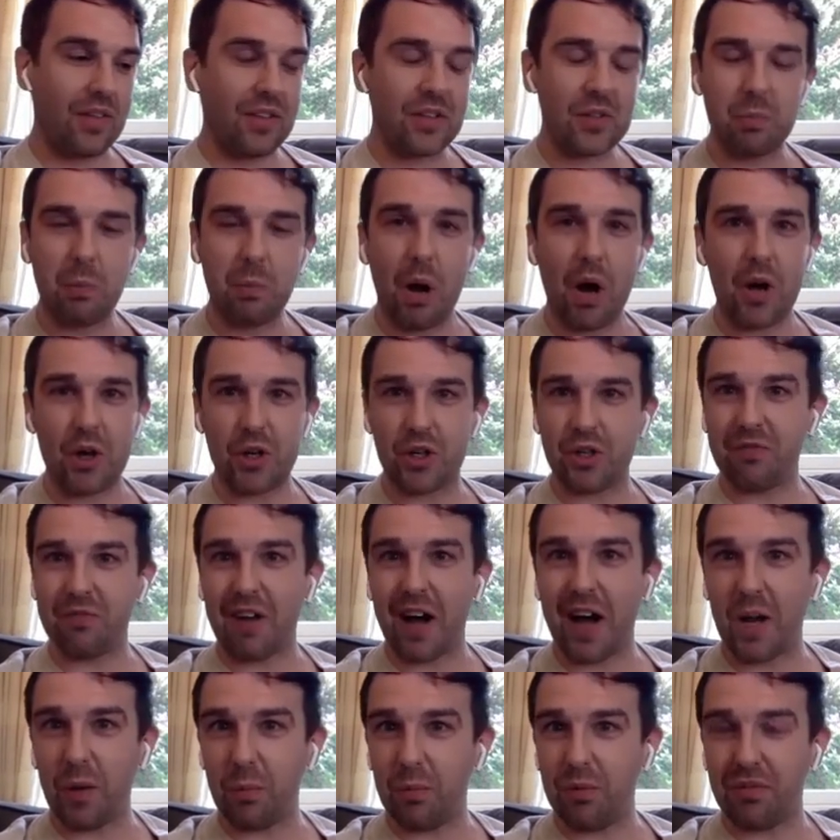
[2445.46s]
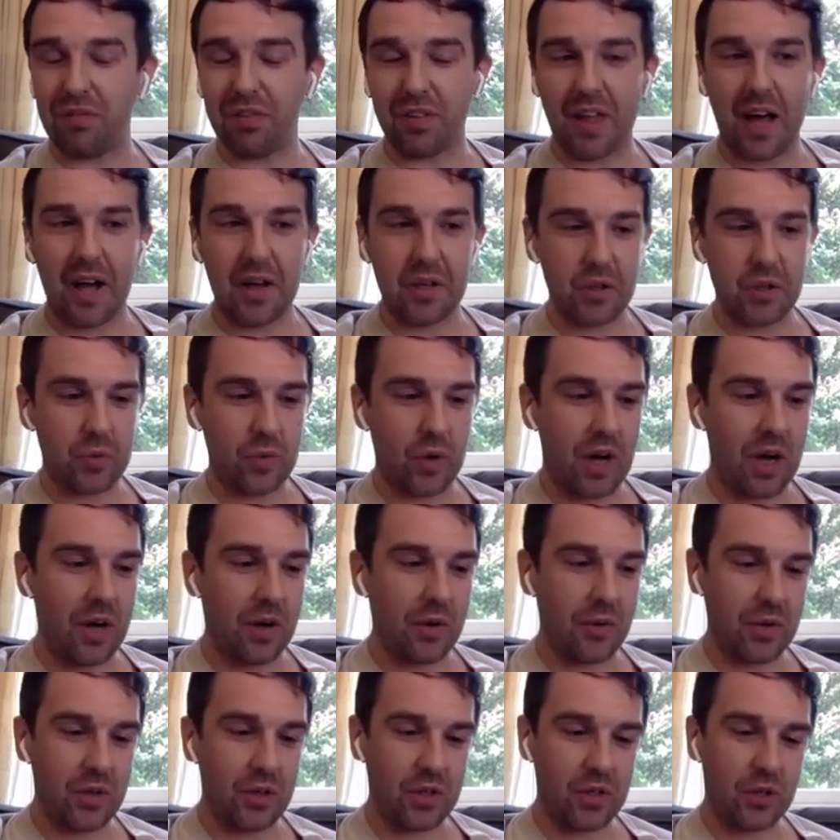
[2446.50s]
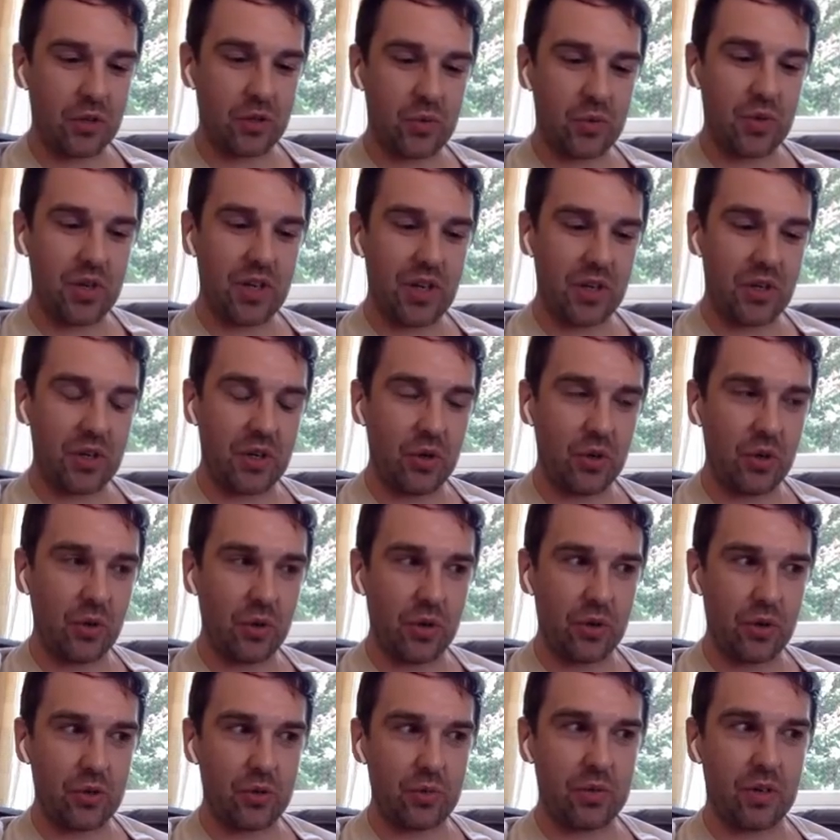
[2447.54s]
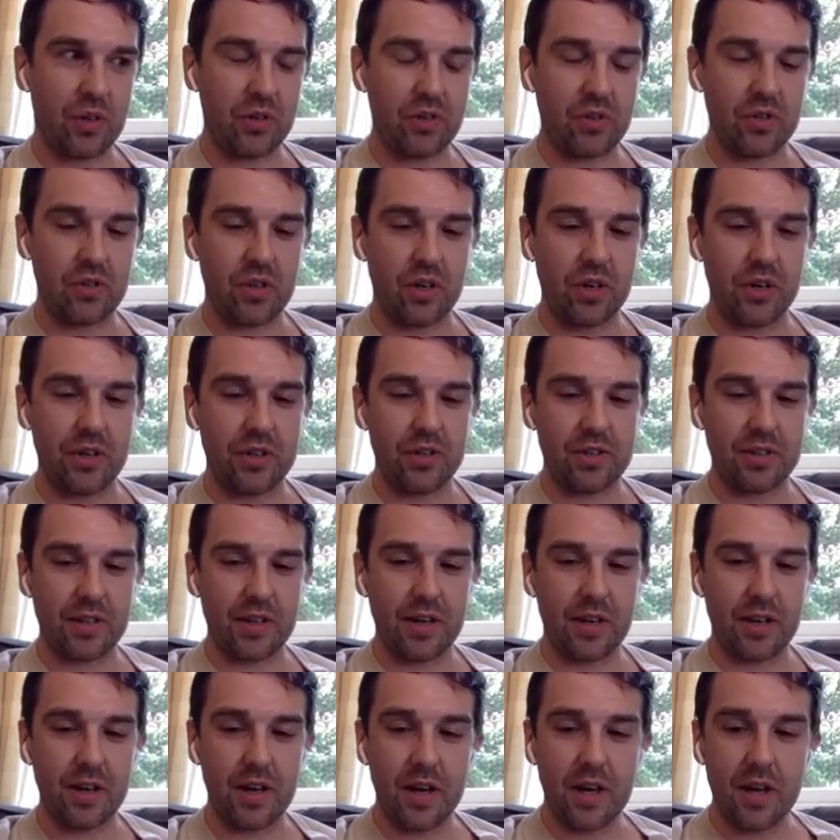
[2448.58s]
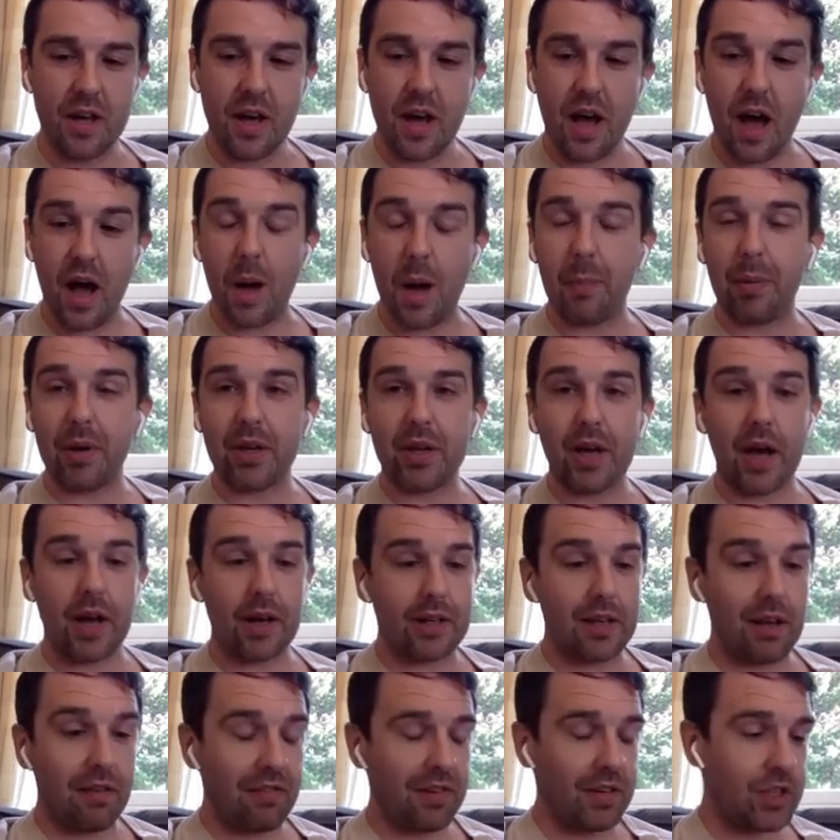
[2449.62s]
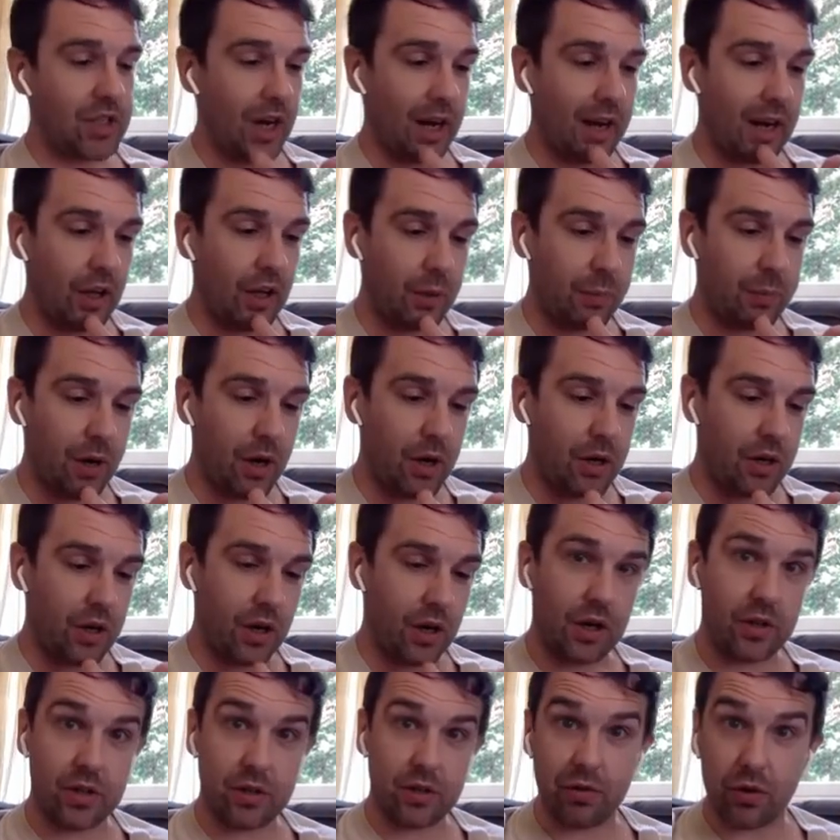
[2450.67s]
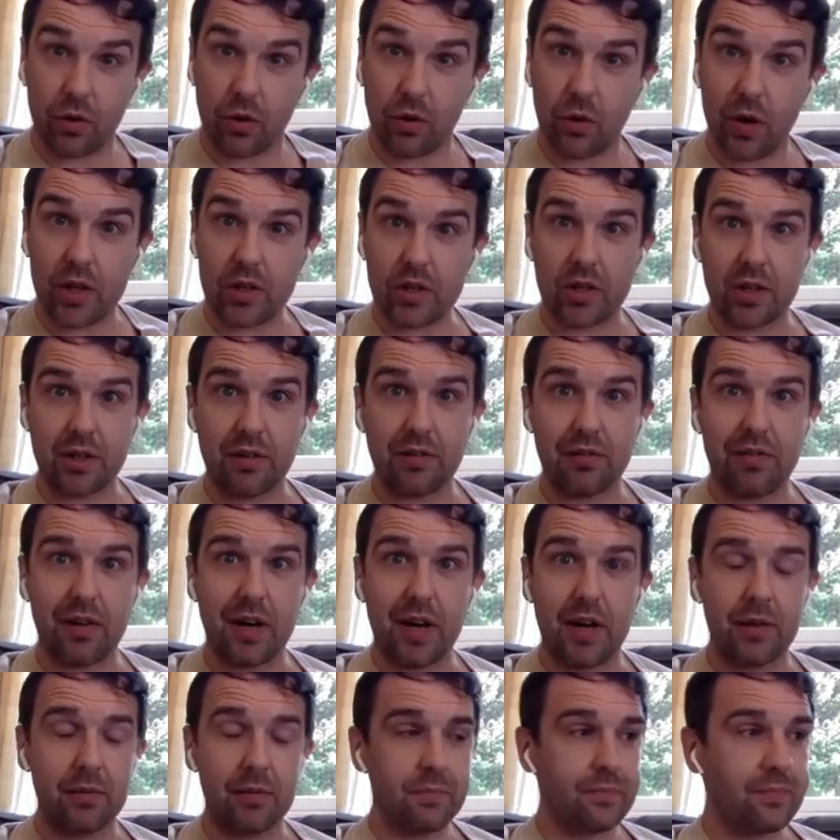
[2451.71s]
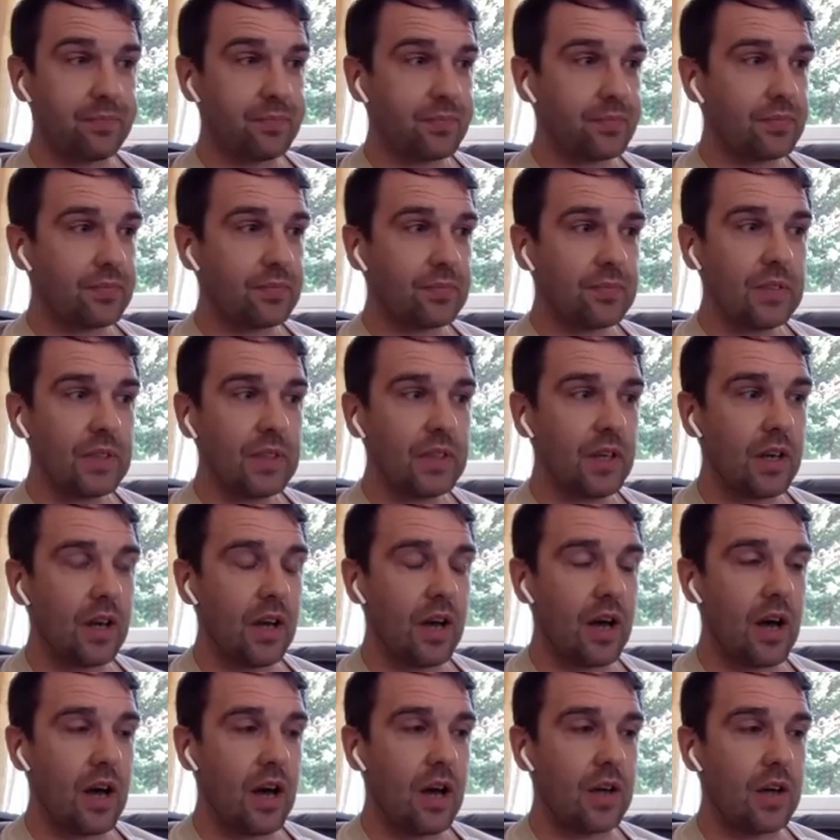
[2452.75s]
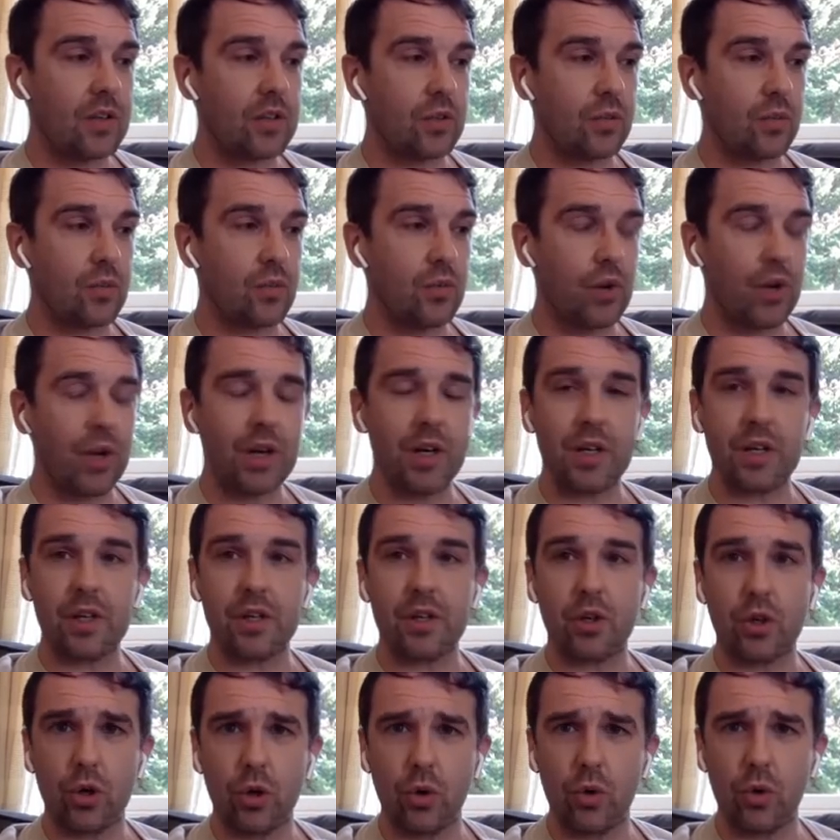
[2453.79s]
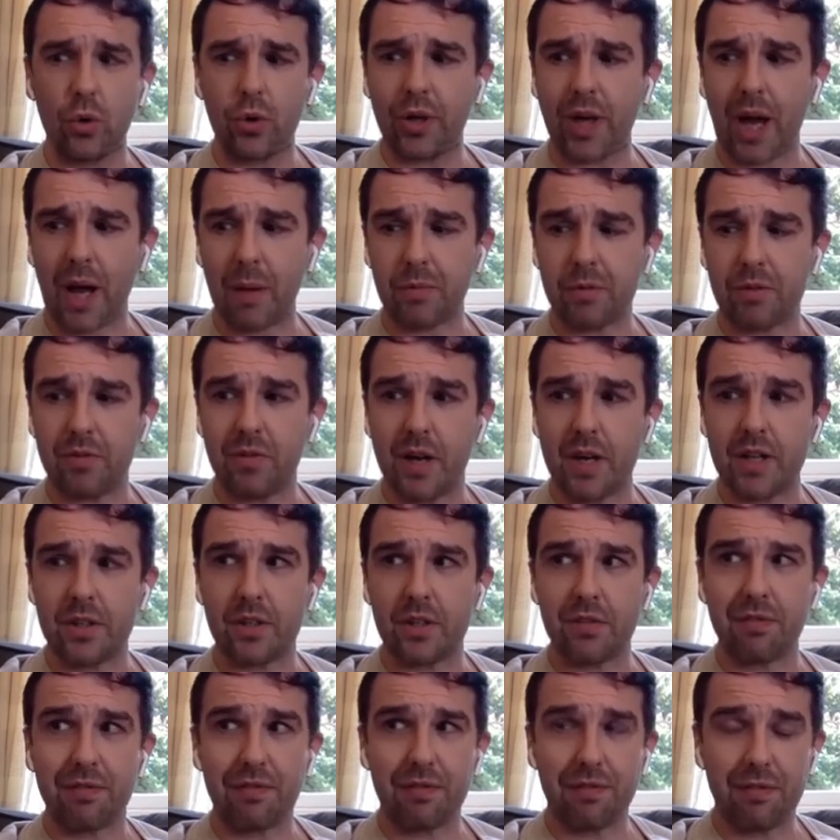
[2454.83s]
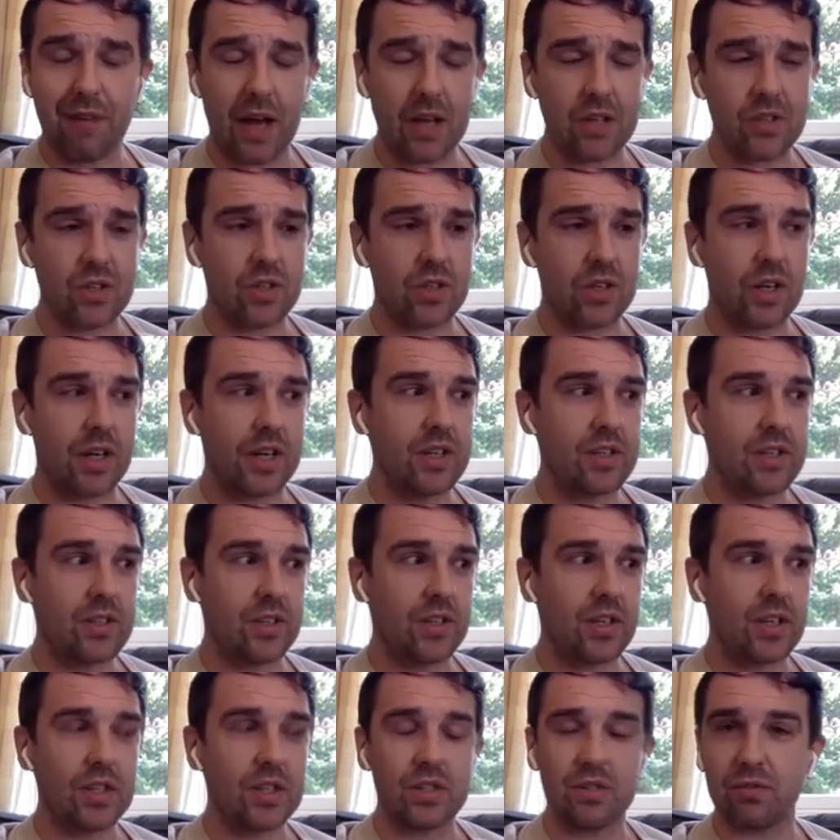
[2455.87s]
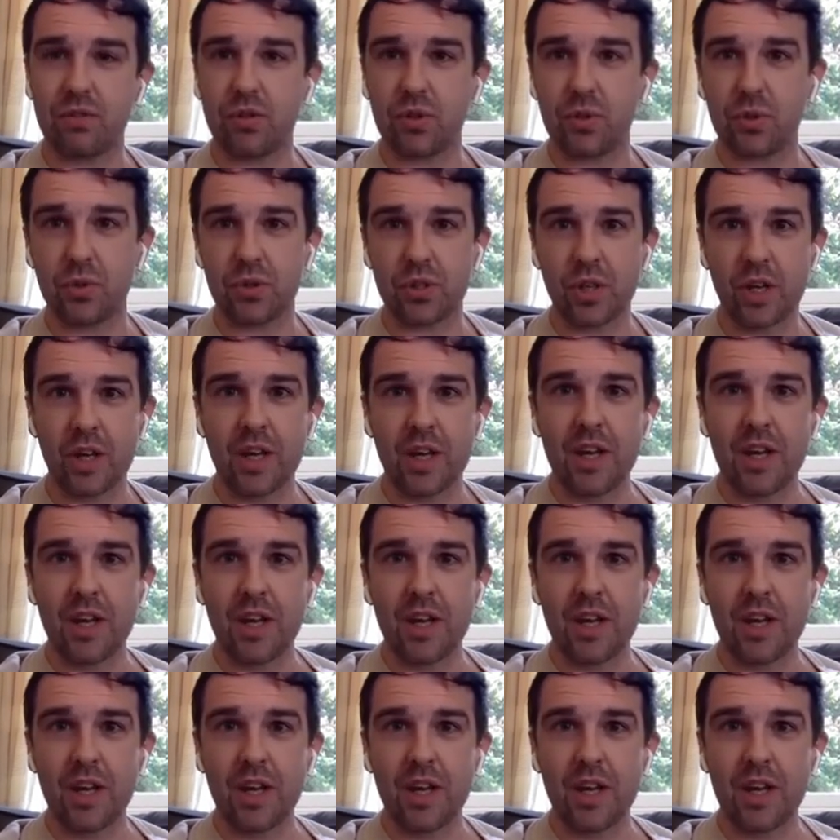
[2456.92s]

there's merch available for that as well, which looks really cool. Got some nice designs there. Uh, but yeah, definitely check out the podcast if you're a wrestling fan. Uh, some really cool, captivating, fascinating interviews.